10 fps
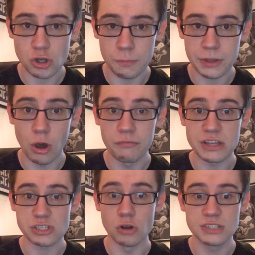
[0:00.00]
copy of
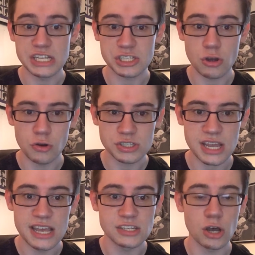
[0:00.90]
this on
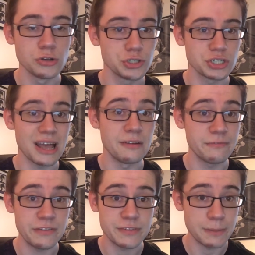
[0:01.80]
Discogs is
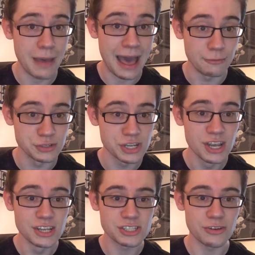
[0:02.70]
£150,
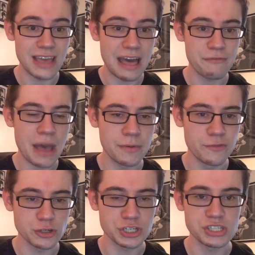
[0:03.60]
so yeah,
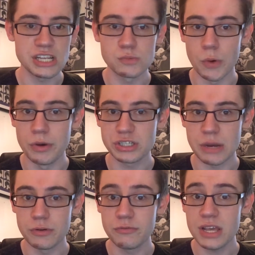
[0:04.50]
Fireman Rushes is one
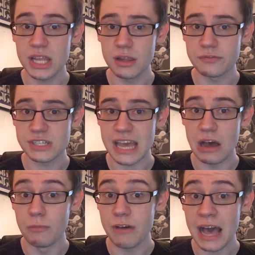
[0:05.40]
which I would really love to get on